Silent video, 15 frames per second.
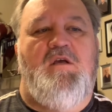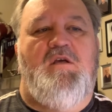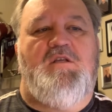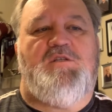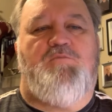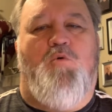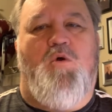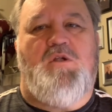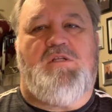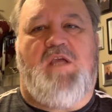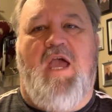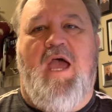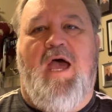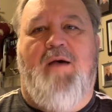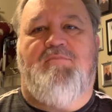sports
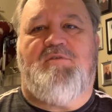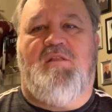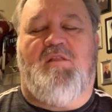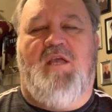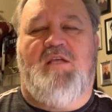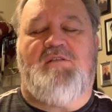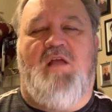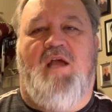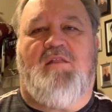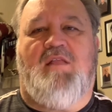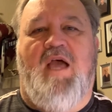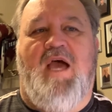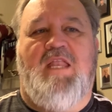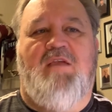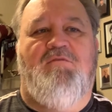caps and things like that.